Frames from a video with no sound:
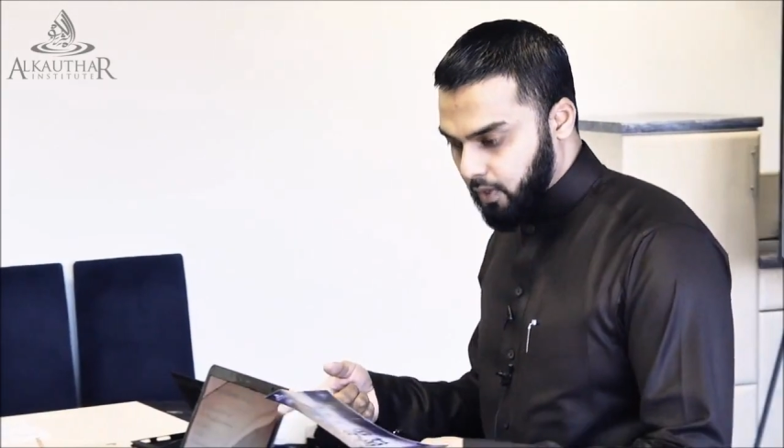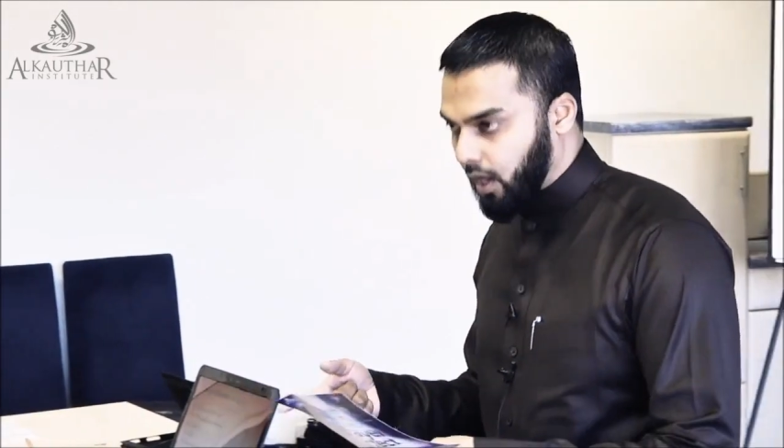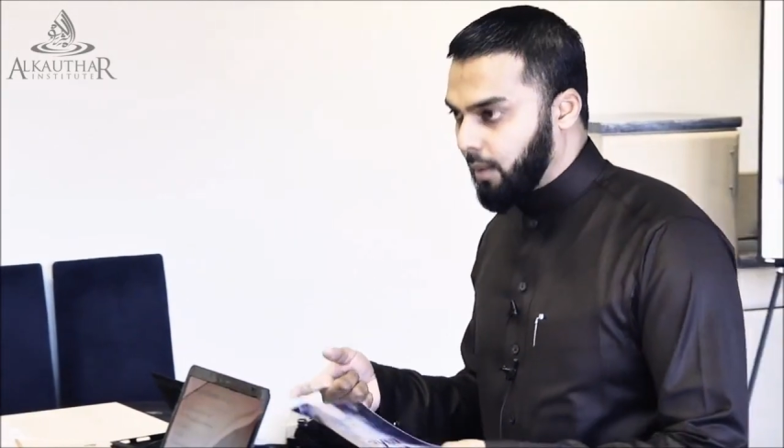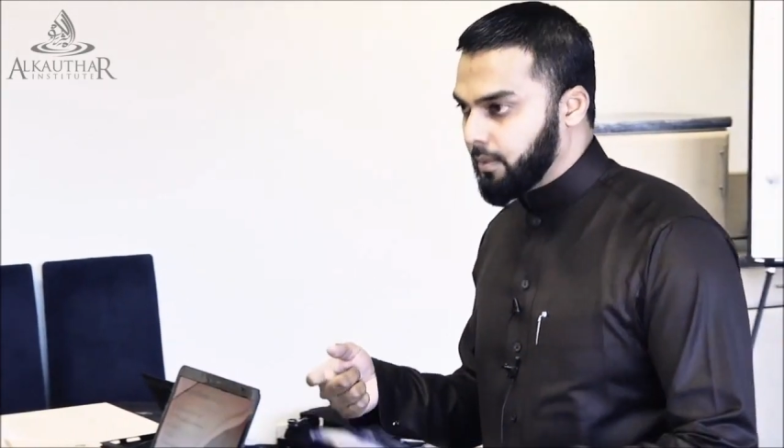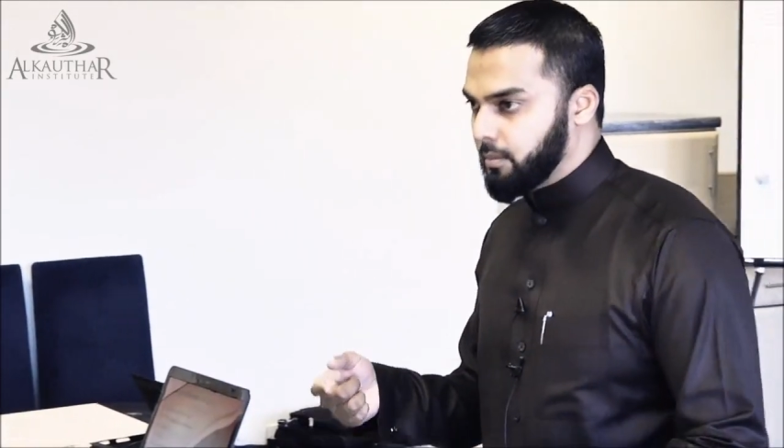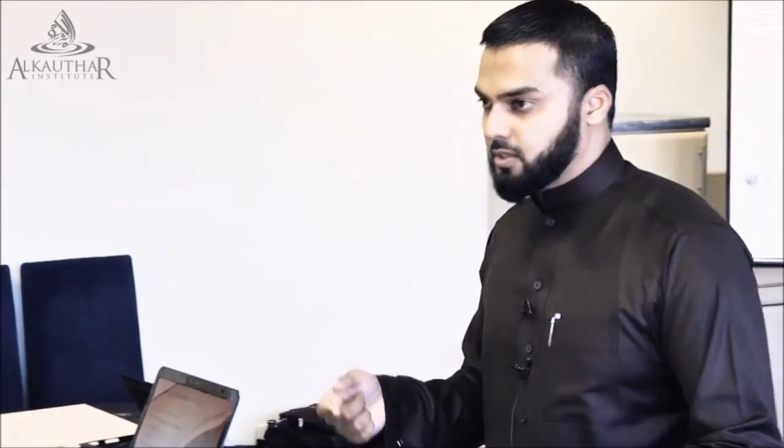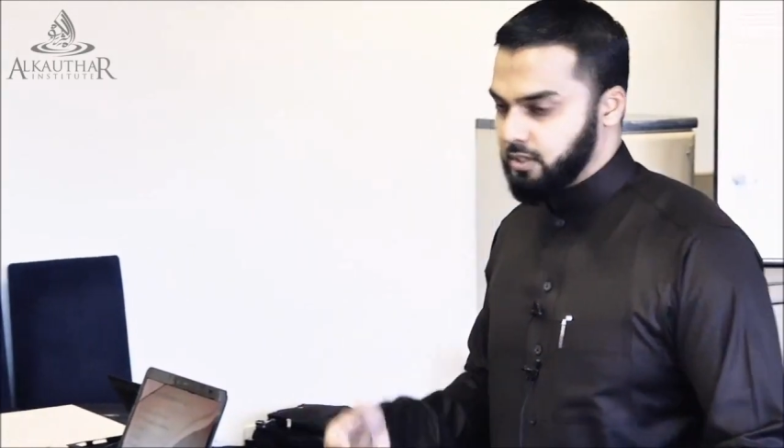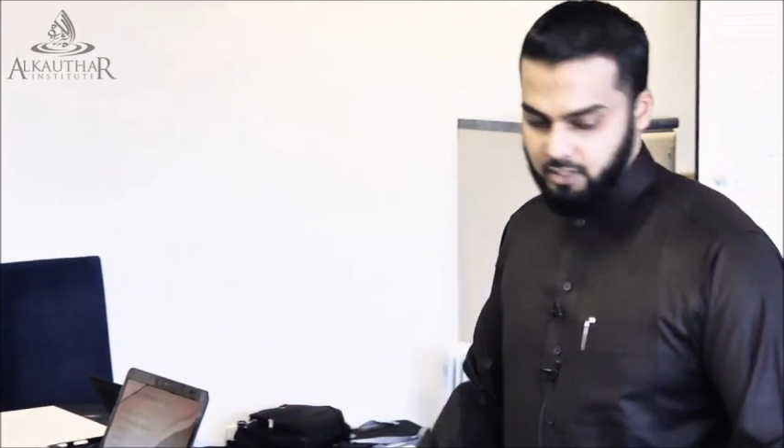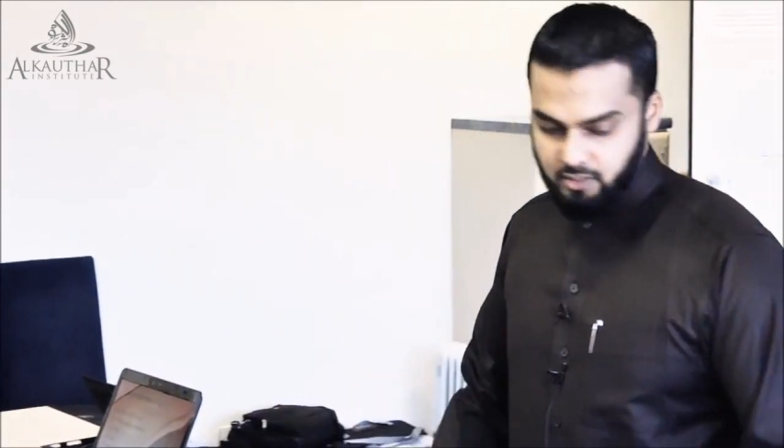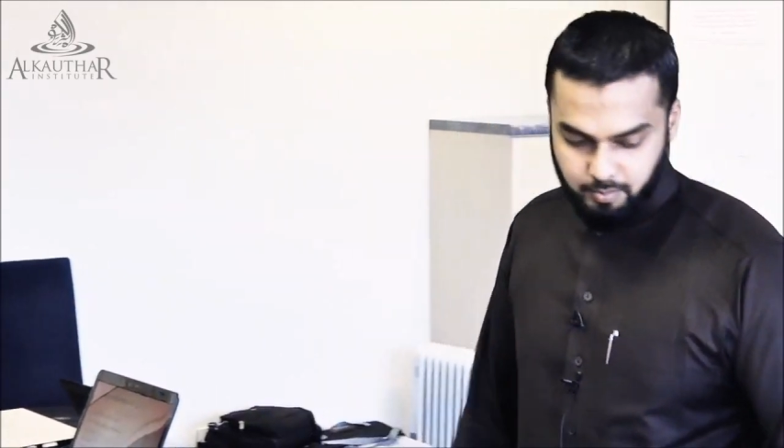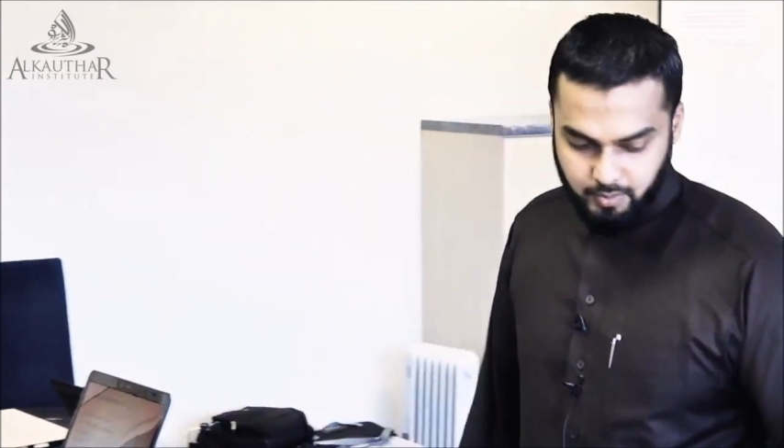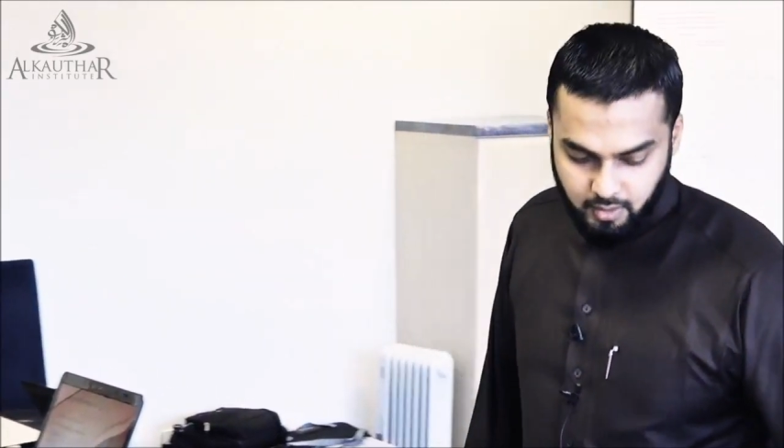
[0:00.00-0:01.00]
Common
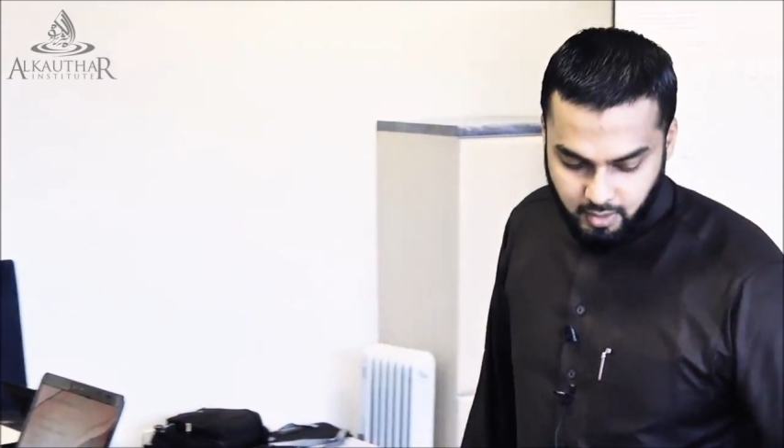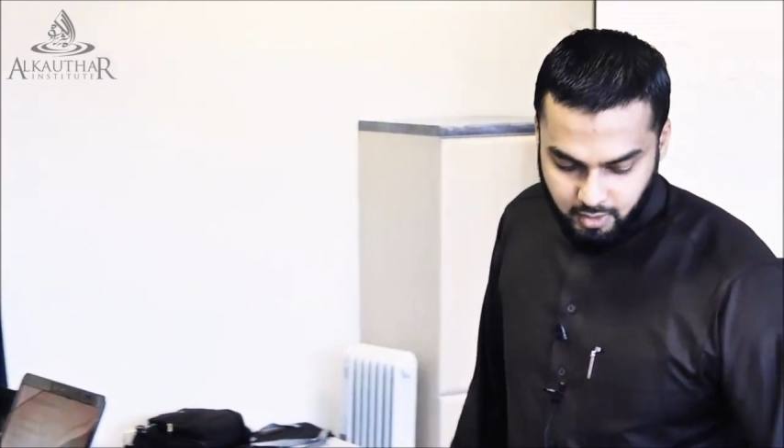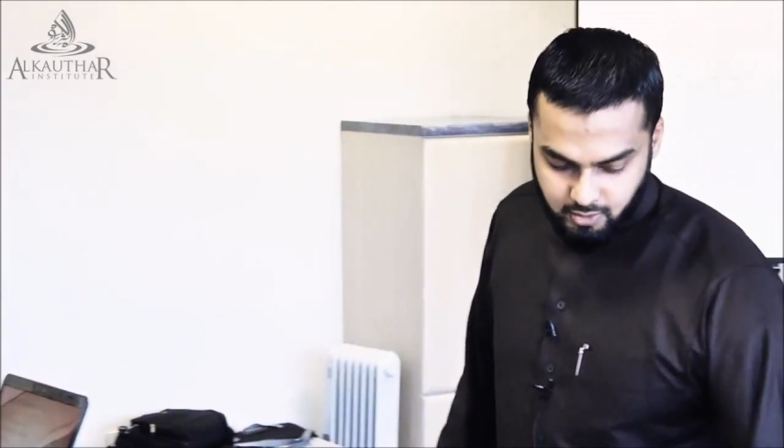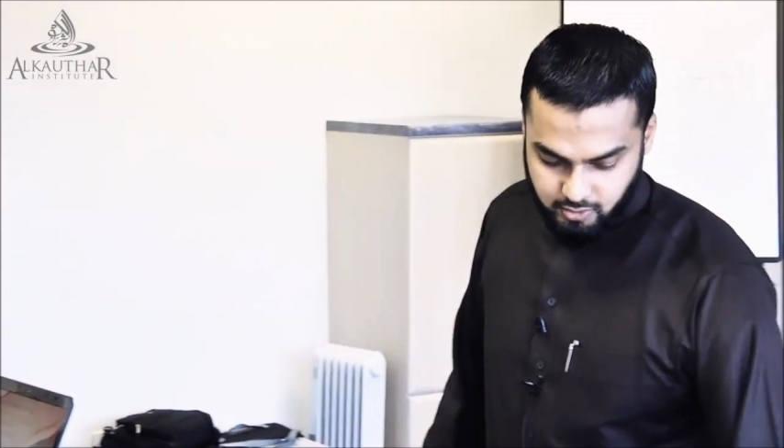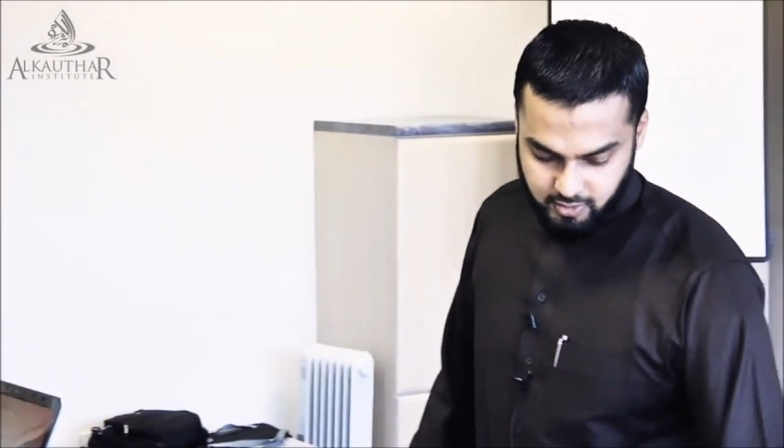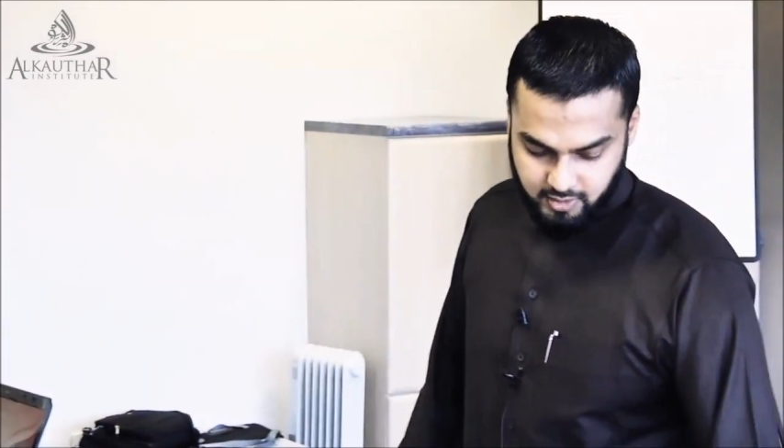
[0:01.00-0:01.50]
mistakes in prayer. So